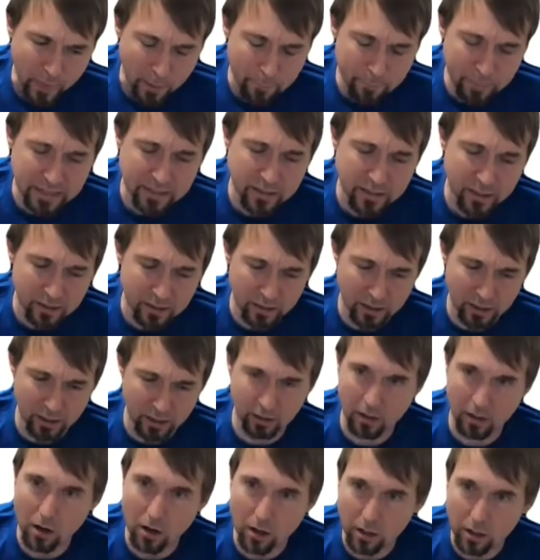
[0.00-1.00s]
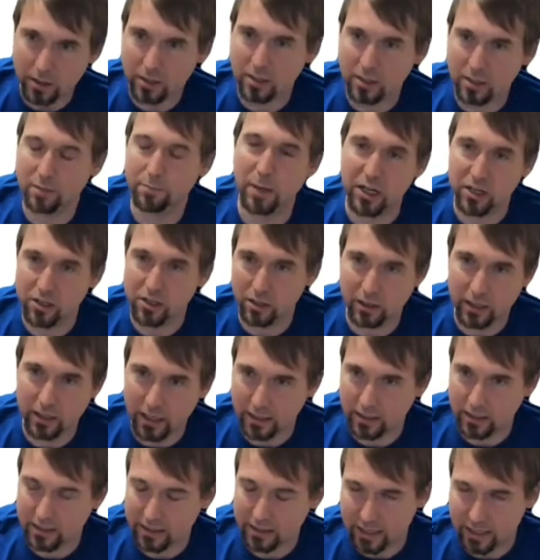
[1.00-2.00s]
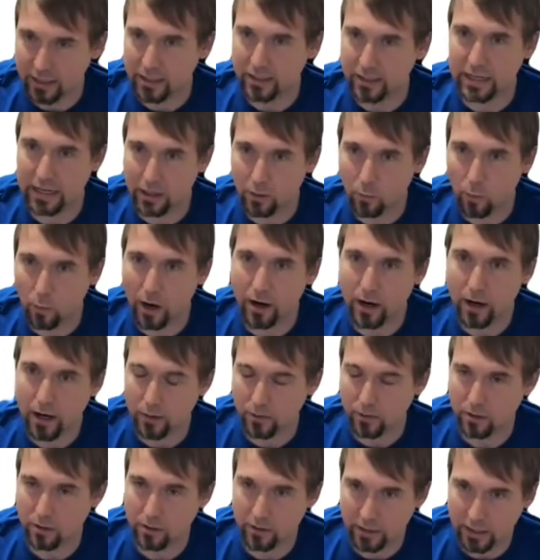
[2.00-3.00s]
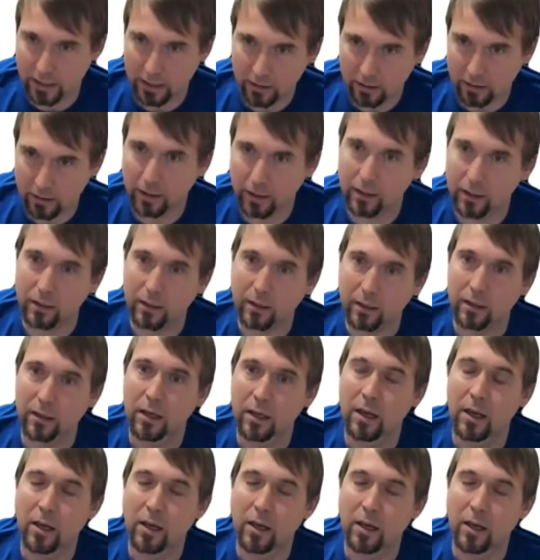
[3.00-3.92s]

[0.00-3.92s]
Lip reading: basically a log specialized kind of data warehouse or data lake.